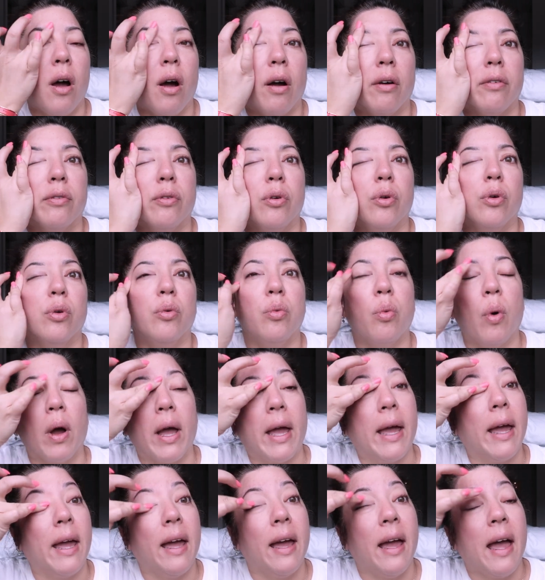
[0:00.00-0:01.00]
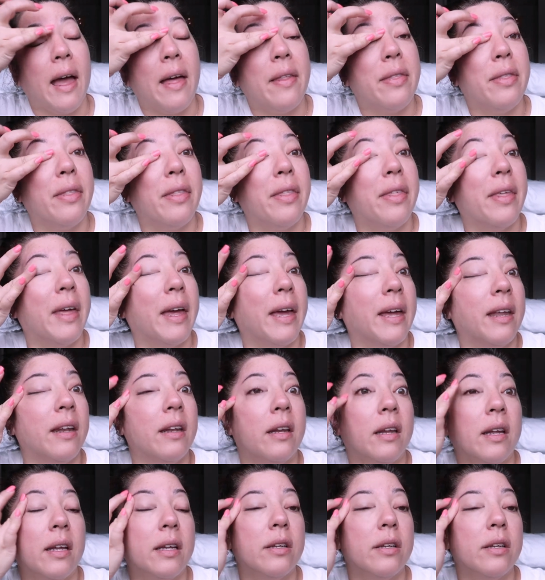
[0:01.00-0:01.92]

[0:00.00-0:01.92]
of good wear, and then